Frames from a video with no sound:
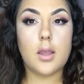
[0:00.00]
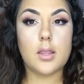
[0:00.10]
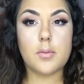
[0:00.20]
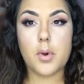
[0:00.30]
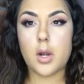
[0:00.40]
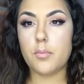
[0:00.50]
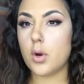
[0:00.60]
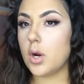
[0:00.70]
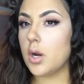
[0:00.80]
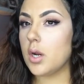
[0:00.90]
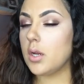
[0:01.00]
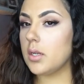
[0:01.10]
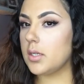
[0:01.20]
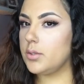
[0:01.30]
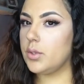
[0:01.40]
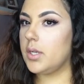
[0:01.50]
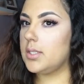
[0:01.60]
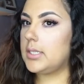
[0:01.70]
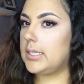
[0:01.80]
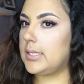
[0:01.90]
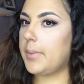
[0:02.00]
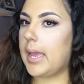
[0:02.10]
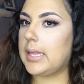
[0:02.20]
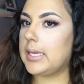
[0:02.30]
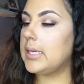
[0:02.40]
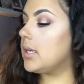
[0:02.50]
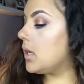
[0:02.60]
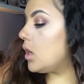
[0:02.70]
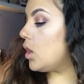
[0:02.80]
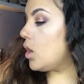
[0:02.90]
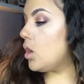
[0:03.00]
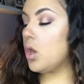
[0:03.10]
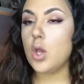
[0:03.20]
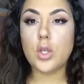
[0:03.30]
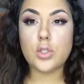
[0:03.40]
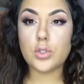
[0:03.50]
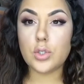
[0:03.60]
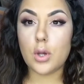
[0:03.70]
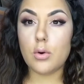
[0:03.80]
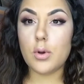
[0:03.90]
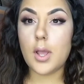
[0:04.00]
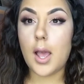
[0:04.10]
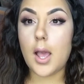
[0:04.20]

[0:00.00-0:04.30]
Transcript: in the bottom bar, because you guys seen the palette. So,